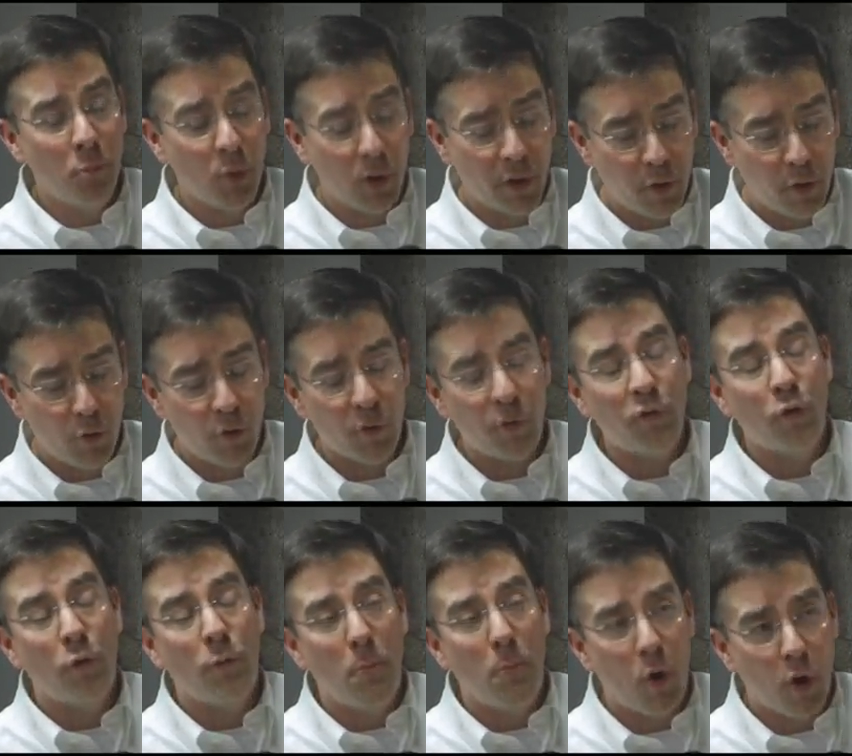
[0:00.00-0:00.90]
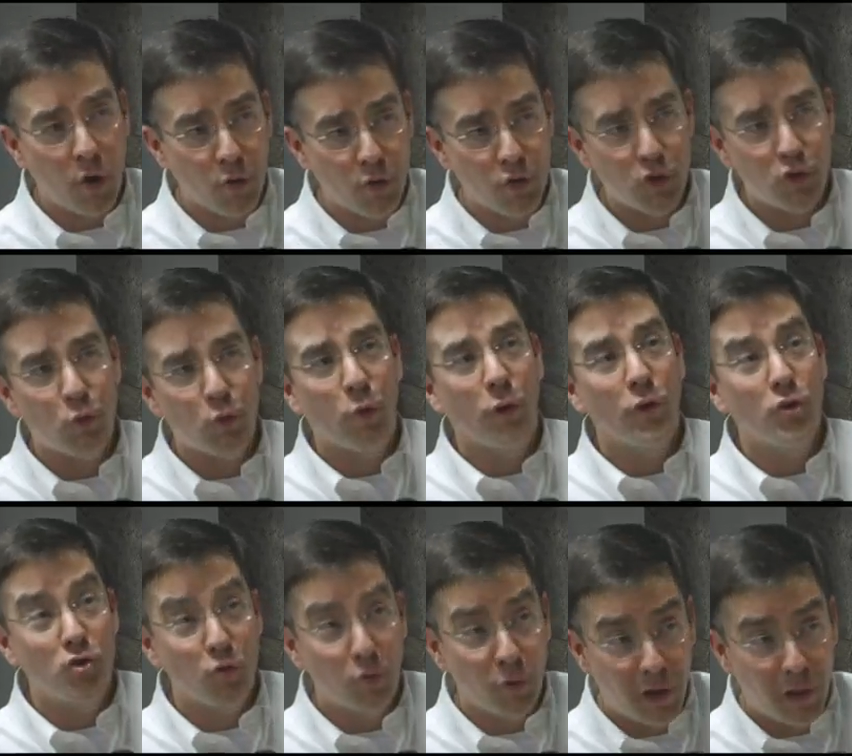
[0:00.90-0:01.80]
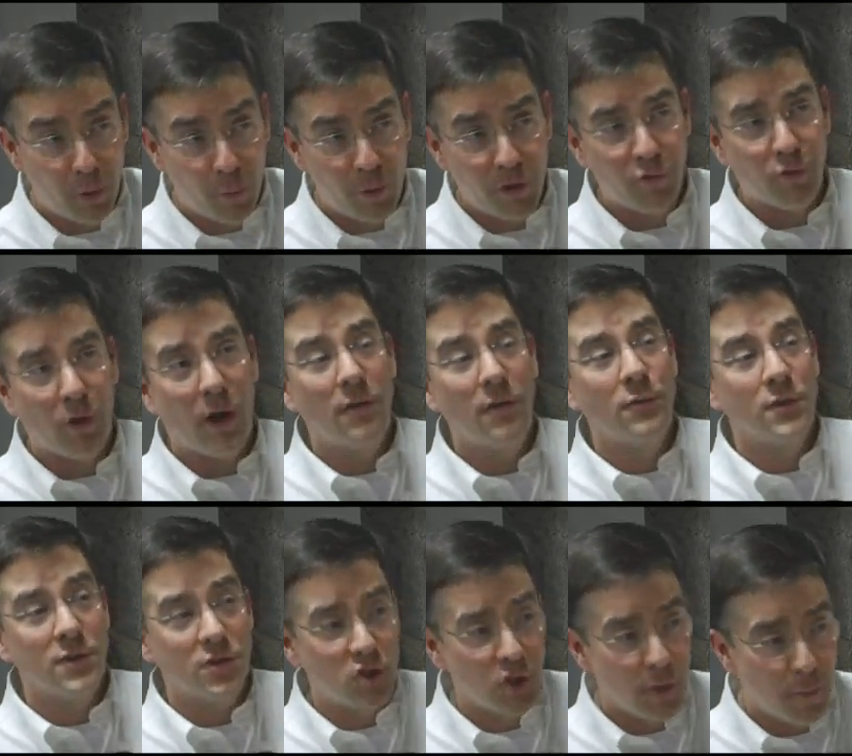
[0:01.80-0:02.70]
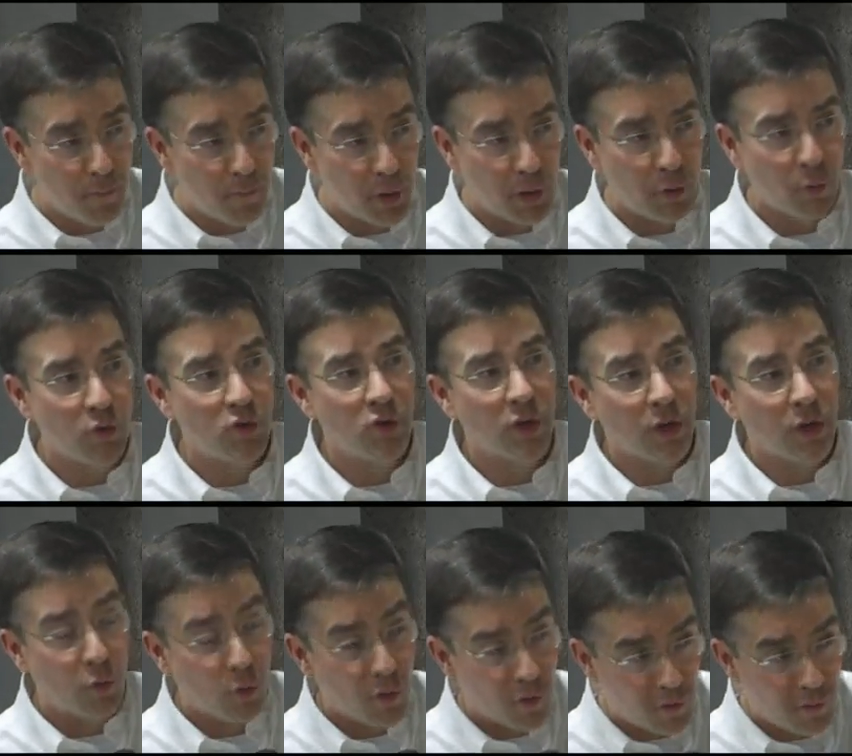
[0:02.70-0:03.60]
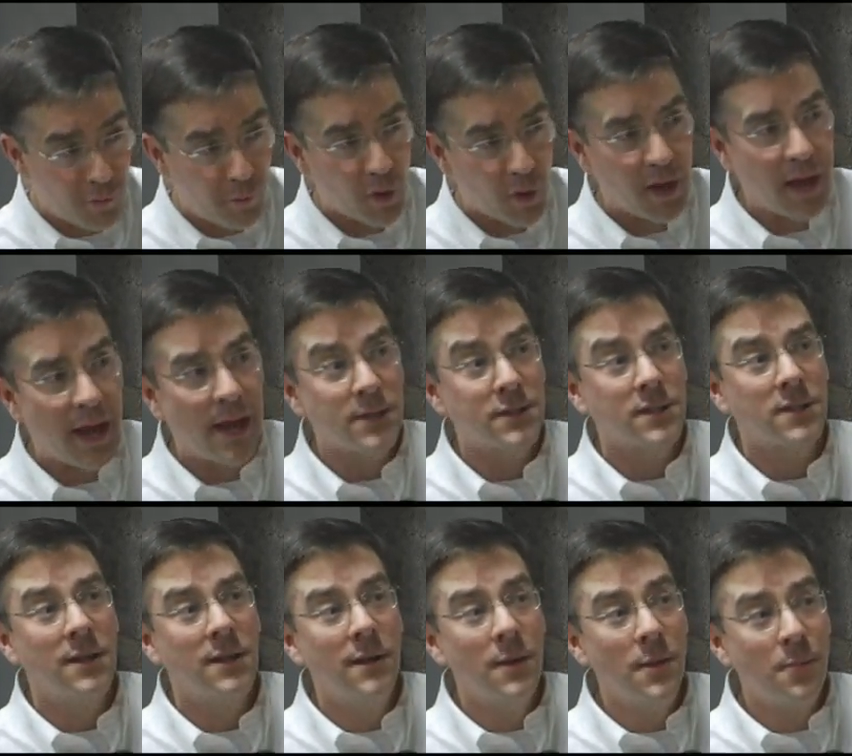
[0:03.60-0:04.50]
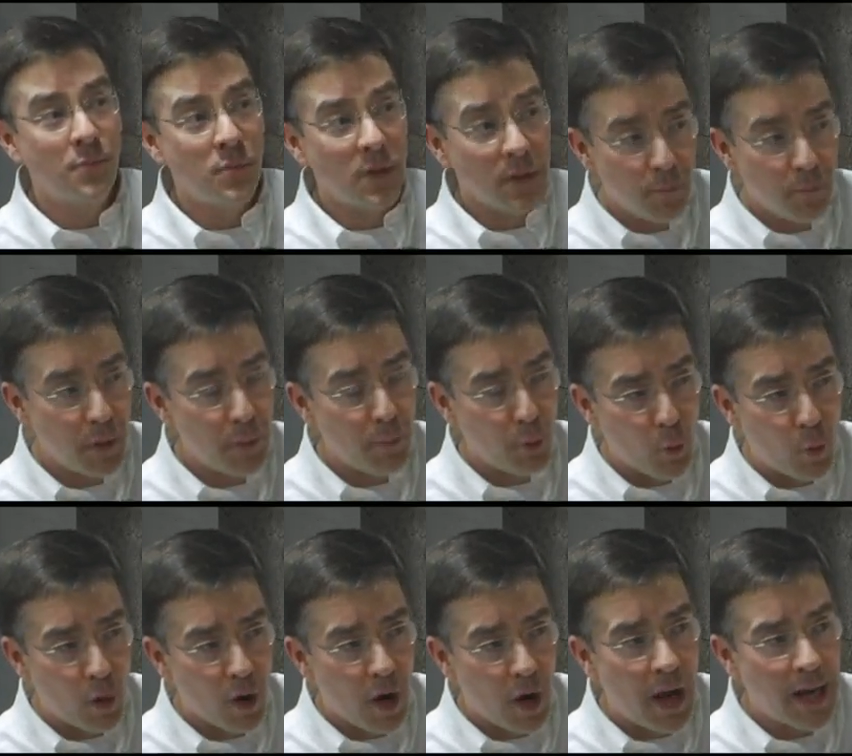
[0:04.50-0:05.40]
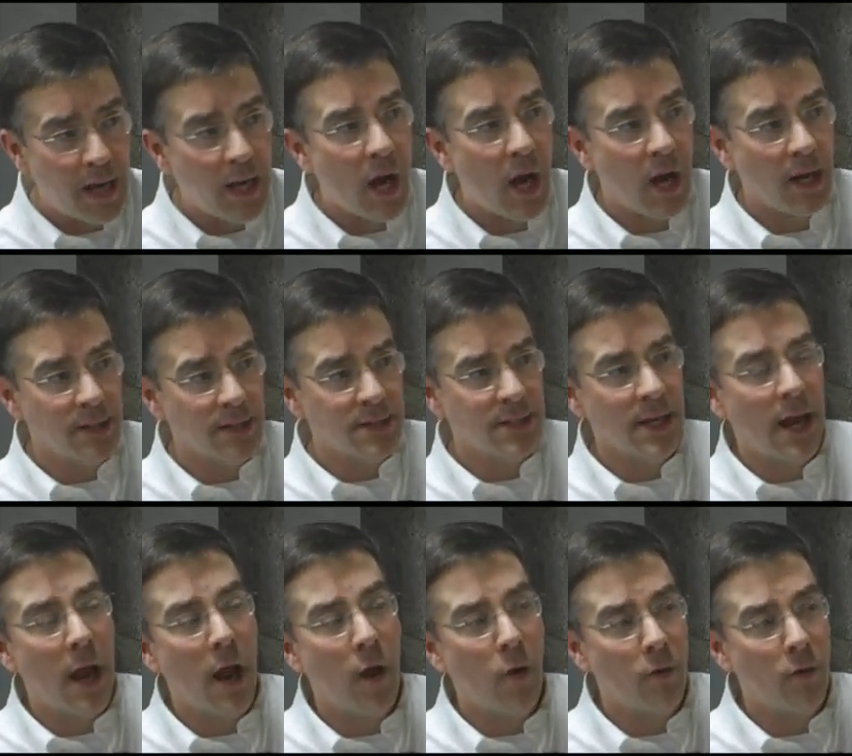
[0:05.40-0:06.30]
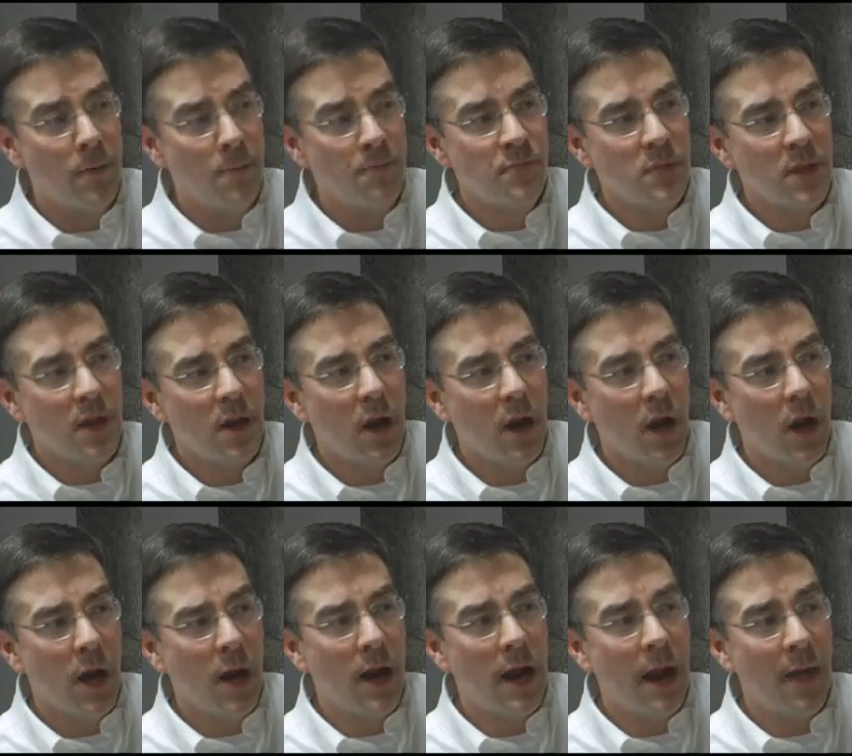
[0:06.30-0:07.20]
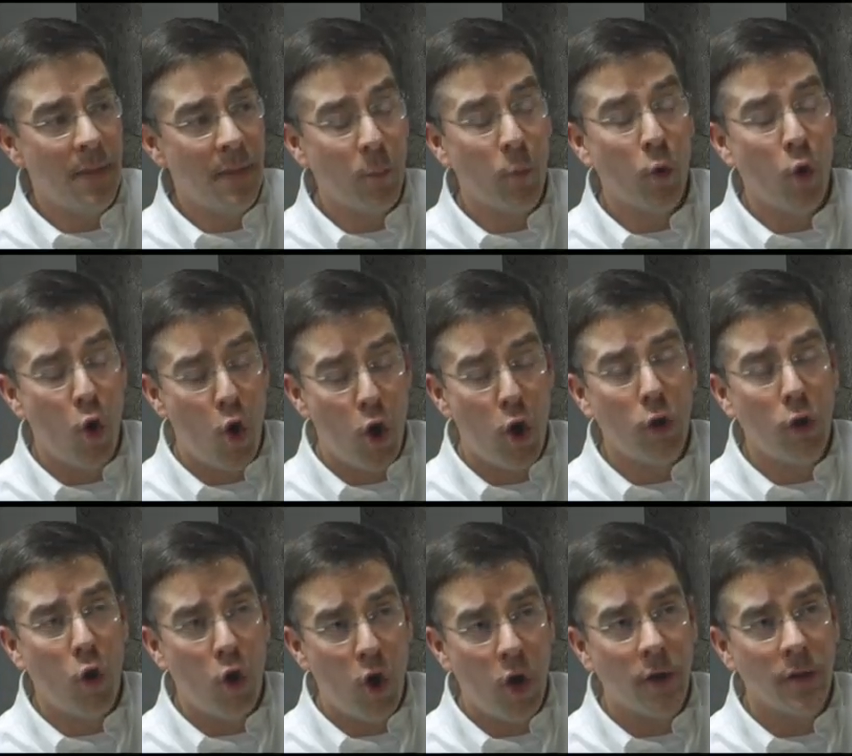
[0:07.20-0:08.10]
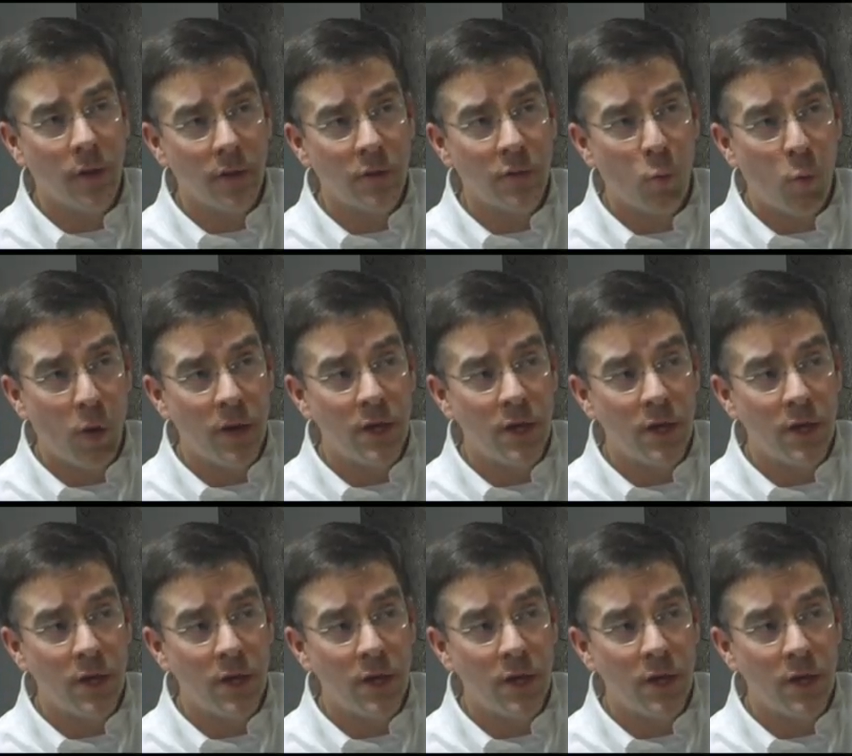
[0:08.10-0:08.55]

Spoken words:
Billy Crystal, Martin Short, Julia Louis-Dreyfus, Jim Belushi, Christopher Guest, people who are icons now, and they were all on in this